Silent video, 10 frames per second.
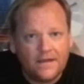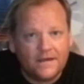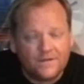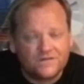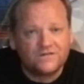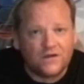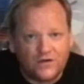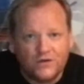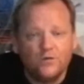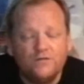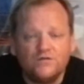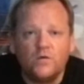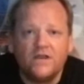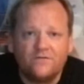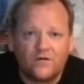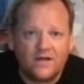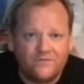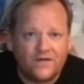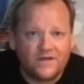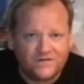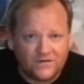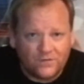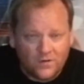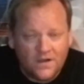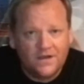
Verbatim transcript: And this is a huge week for FSU